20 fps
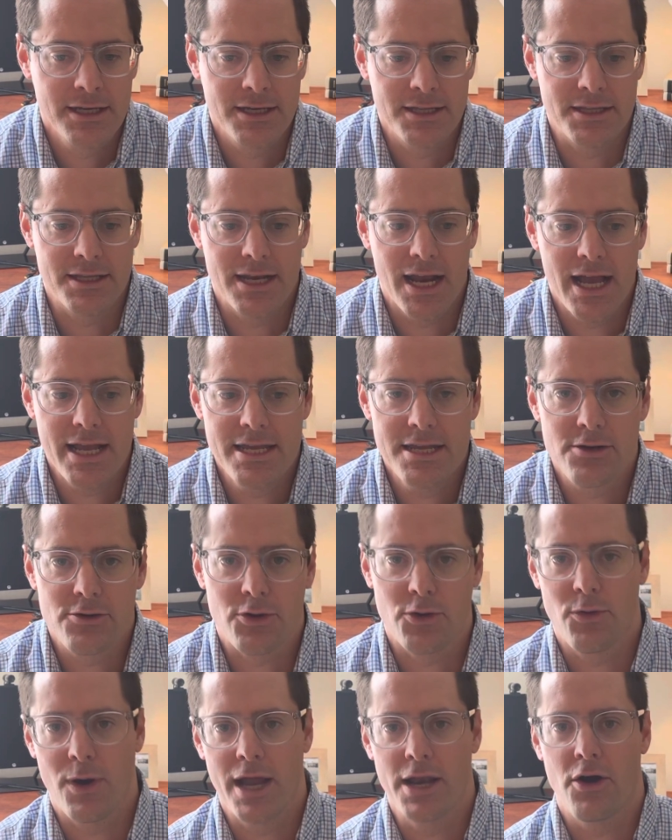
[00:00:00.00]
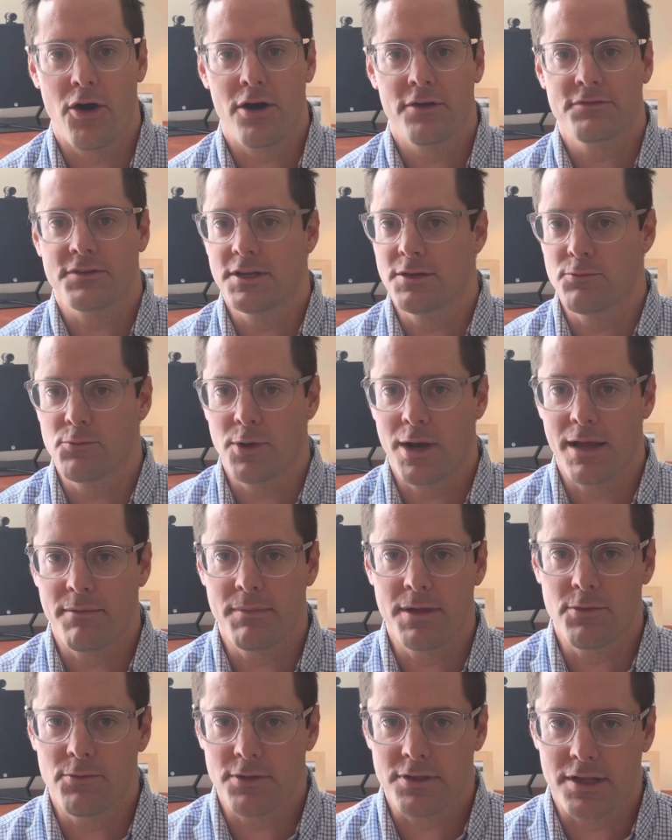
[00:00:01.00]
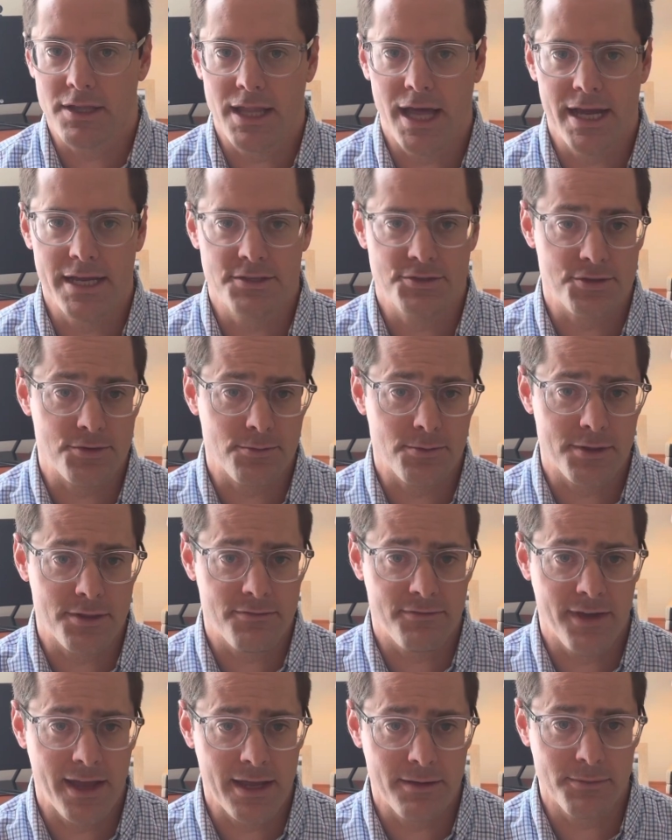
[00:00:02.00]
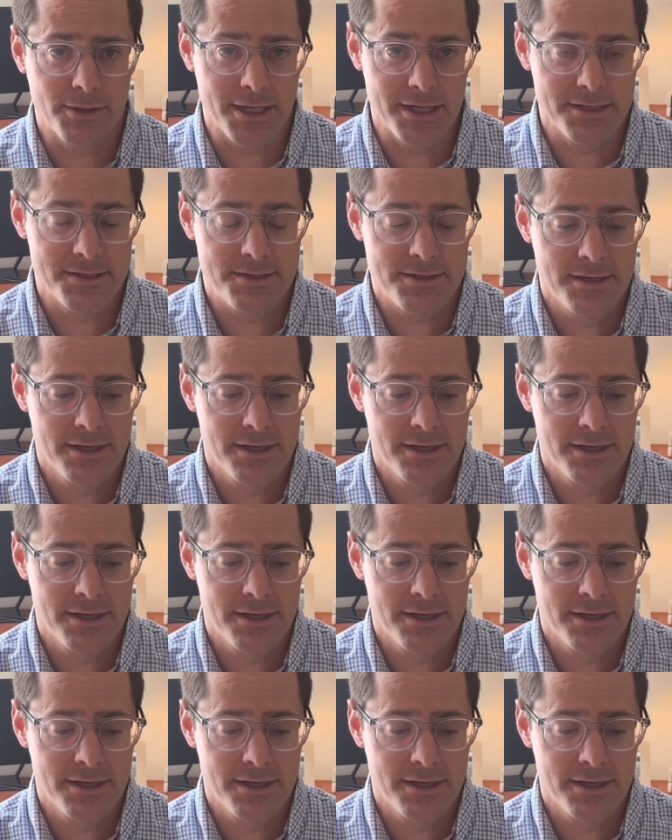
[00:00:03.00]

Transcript: that I hear quite often when I meet with clients or with families.